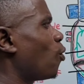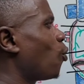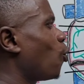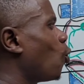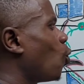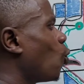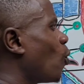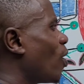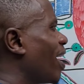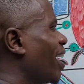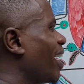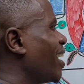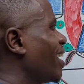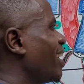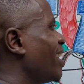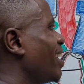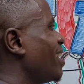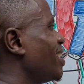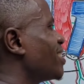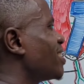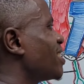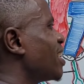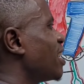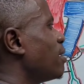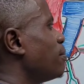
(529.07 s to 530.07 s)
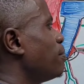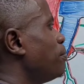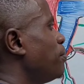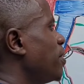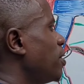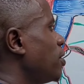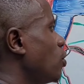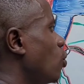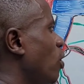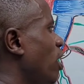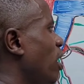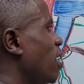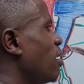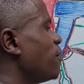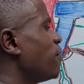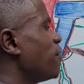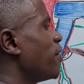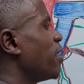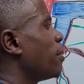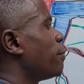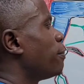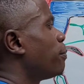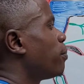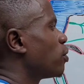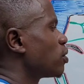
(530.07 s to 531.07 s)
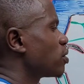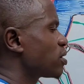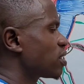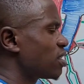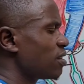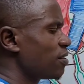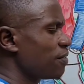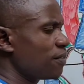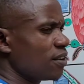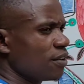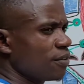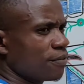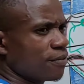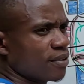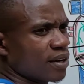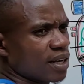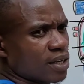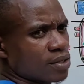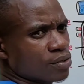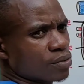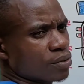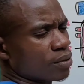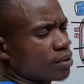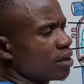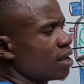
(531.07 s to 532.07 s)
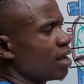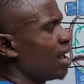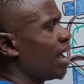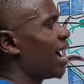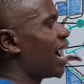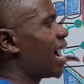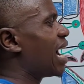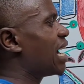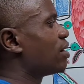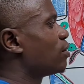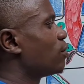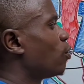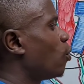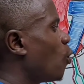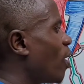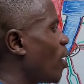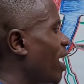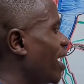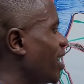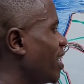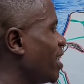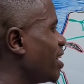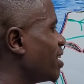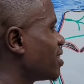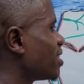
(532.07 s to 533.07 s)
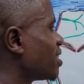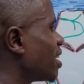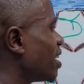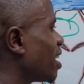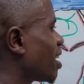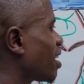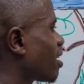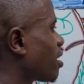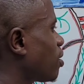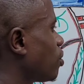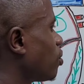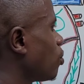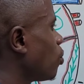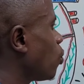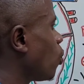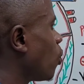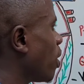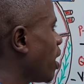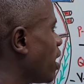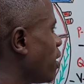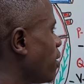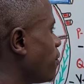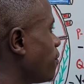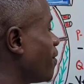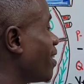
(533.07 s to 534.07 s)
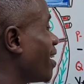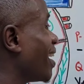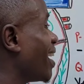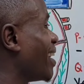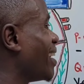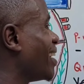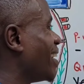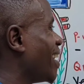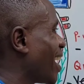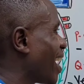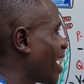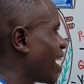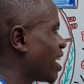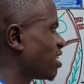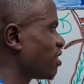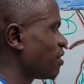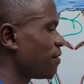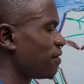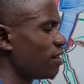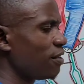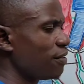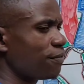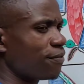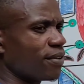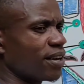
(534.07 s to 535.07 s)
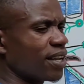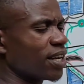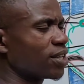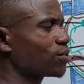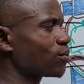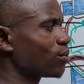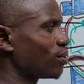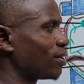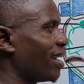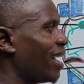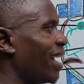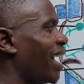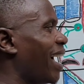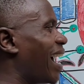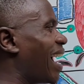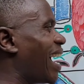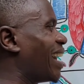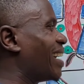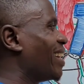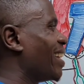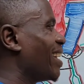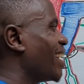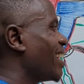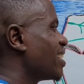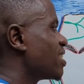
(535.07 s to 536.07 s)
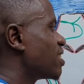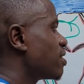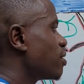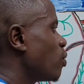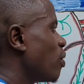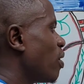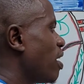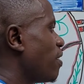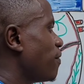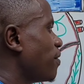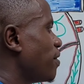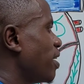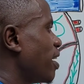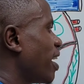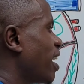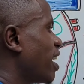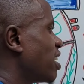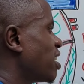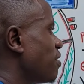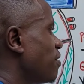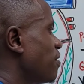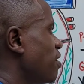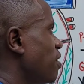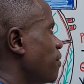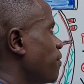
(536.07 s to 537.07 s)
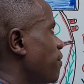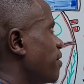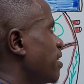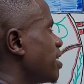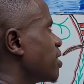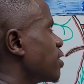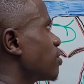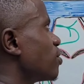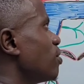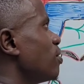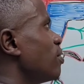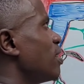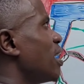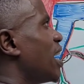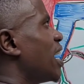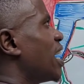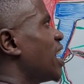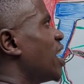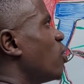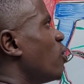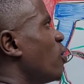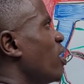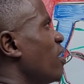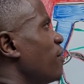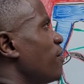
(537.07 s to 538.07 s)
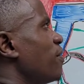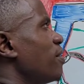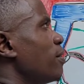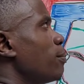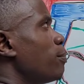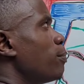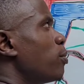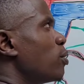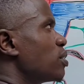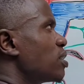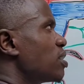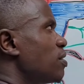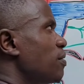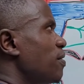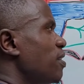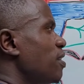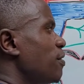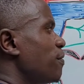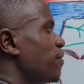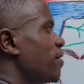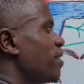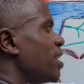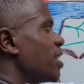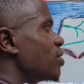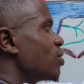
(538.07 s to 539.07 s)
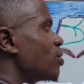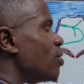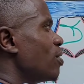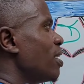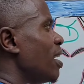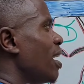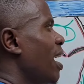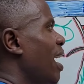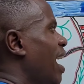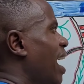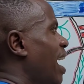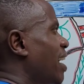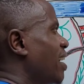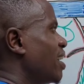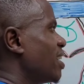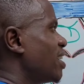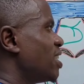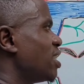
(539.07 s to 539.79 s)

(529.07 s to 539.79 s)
why is a P wave a positive deflection, and why is a Q wave a negative deflection, and the S wave negative deflection, R wave positive deflection, and the